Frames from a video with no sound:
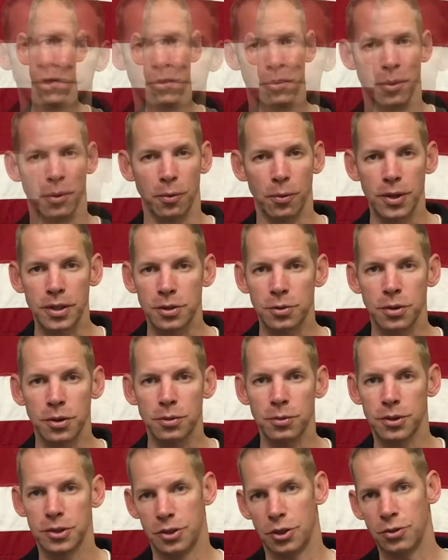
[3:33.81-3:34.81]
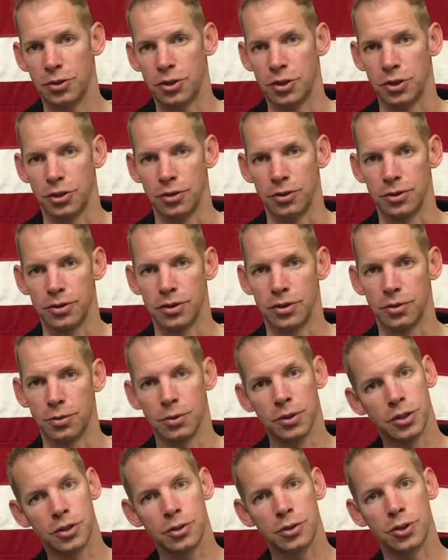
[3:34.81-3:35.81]
Which one would you choose?
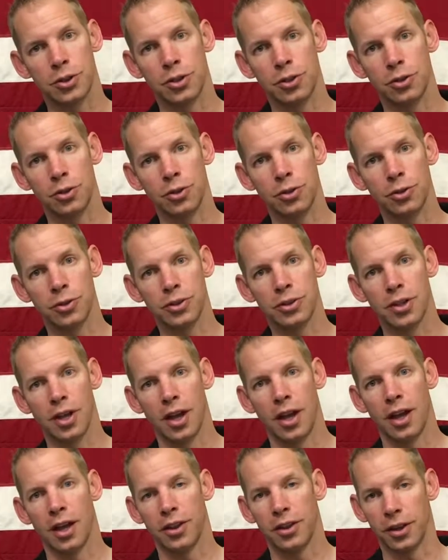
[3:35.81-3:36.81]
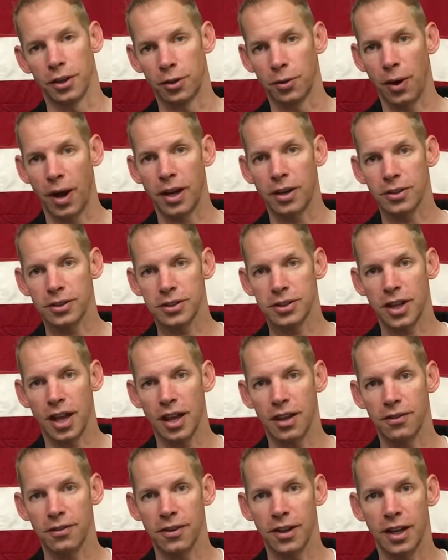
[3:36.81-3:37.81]
Would you choose the greater
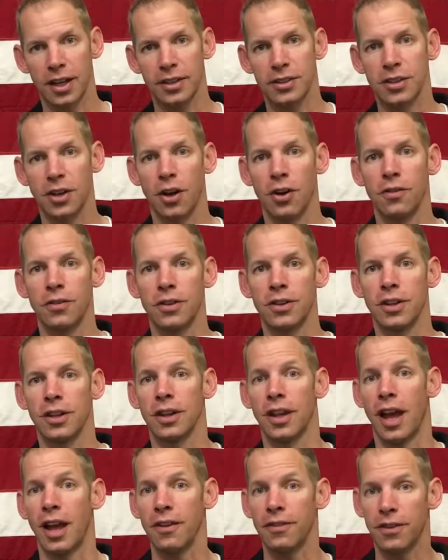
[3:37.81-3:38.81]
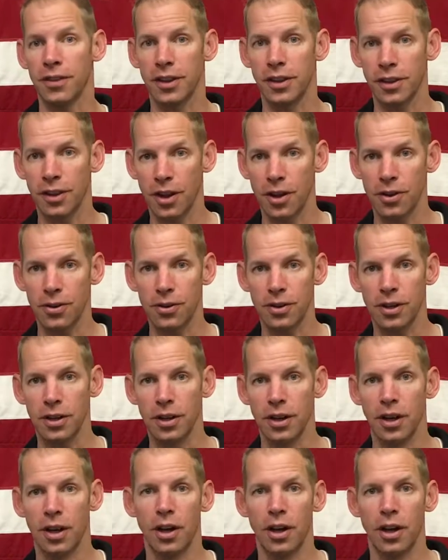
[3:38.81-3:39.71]
savings over the life of the loan,